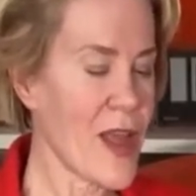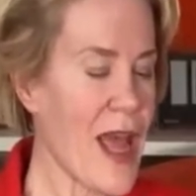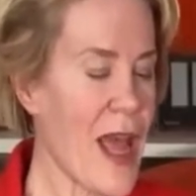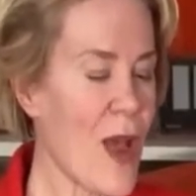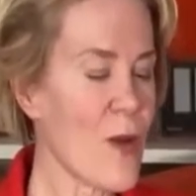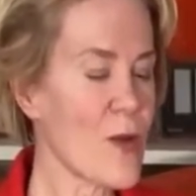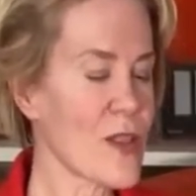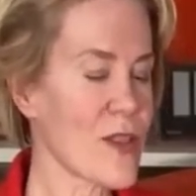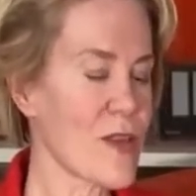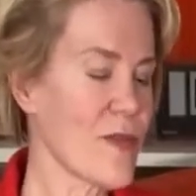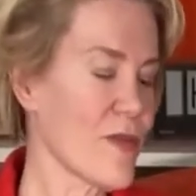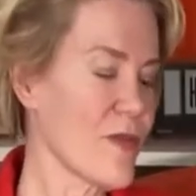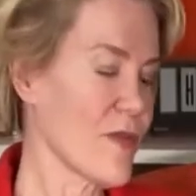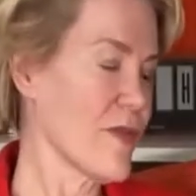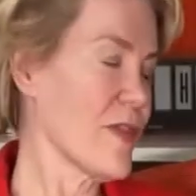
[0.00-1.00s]
house
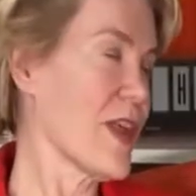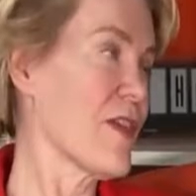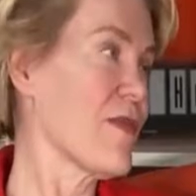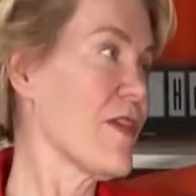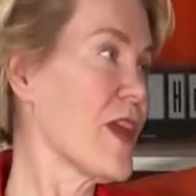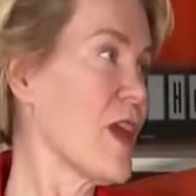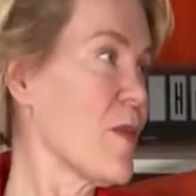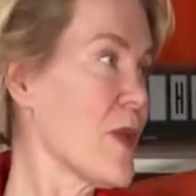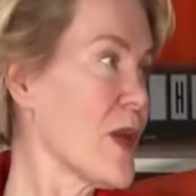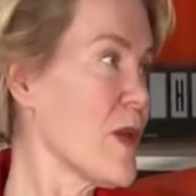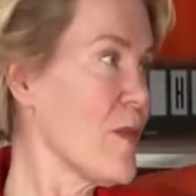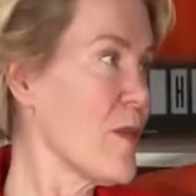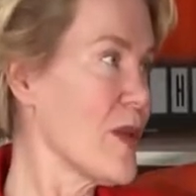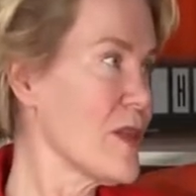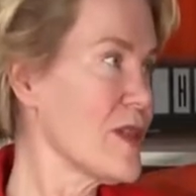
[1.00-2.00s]
of that fiat
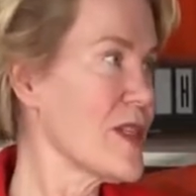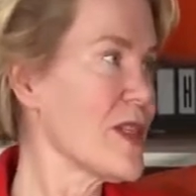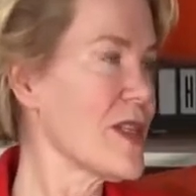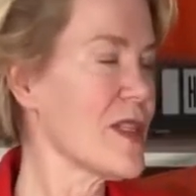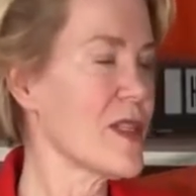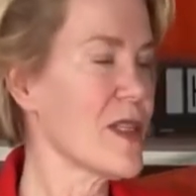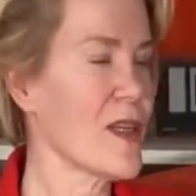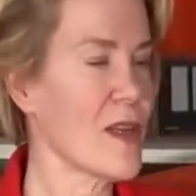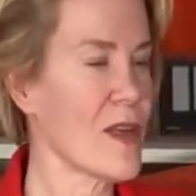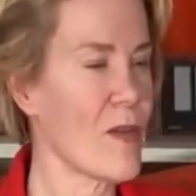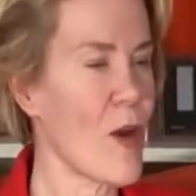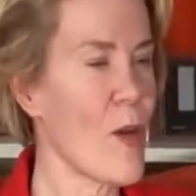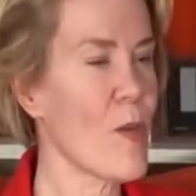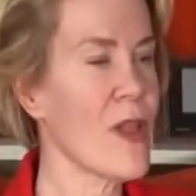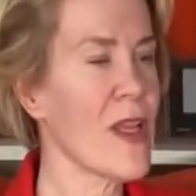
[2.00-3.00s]
money built is
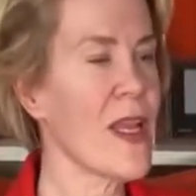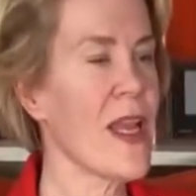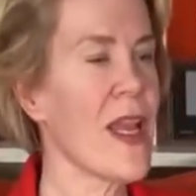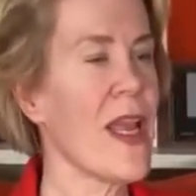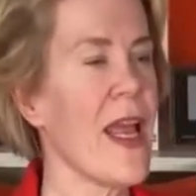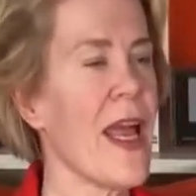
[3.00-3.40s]
crumbling.